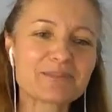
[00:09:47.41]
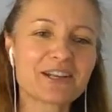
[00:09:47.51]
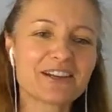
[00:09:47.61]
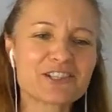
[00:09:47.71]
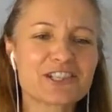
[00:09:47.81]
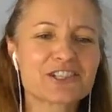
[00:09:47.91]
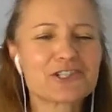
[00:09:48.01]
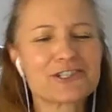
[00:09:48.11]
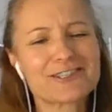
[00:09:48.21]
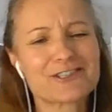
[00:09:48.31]

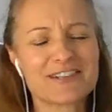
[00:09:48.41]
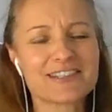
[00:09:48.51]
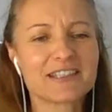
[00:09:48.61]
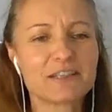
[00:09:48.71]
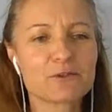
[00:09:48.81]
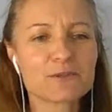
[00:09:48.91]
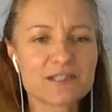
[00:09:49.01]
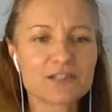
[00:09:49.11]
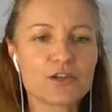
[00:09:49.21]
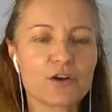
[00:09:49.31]
digestion, stress levels,
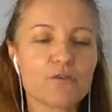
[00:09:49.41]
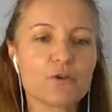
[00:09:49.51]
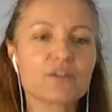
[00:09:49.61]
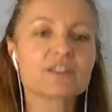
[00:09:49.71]
and so forth.